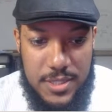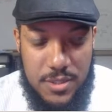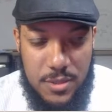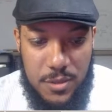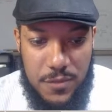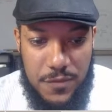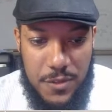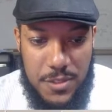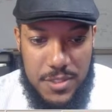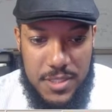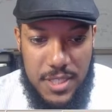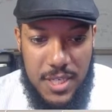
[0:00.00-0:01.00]
to
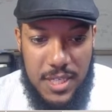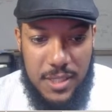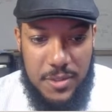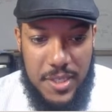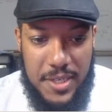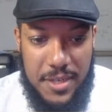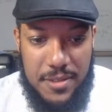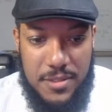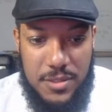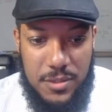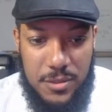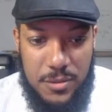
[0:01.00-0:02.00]
first go down here
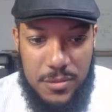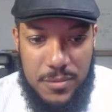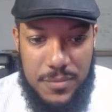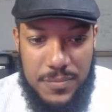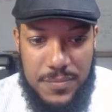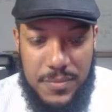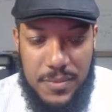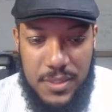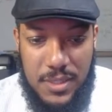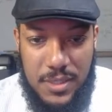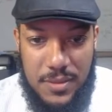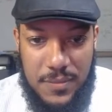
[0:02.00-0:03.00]
to
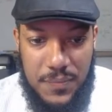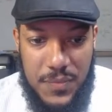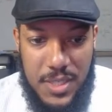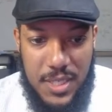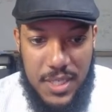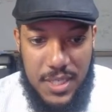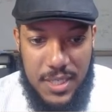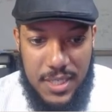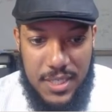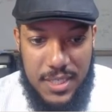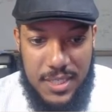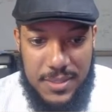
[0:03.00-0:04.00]

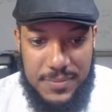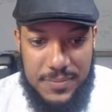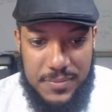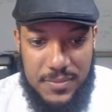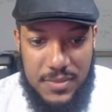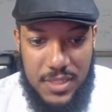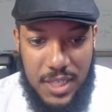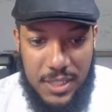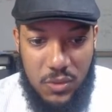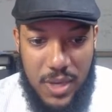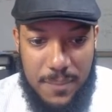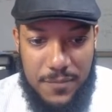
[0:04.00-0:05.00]

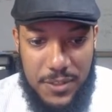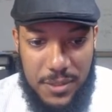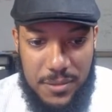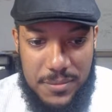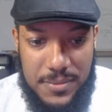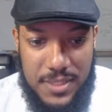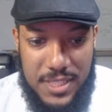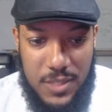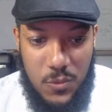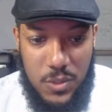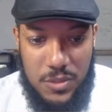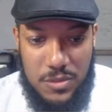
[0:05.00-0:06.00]
uncrop view, and
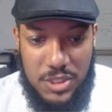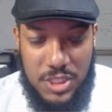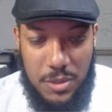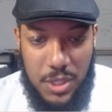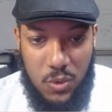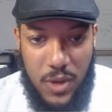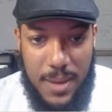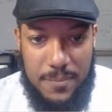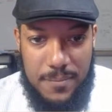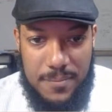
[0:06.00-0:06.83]
then we'll show the crop,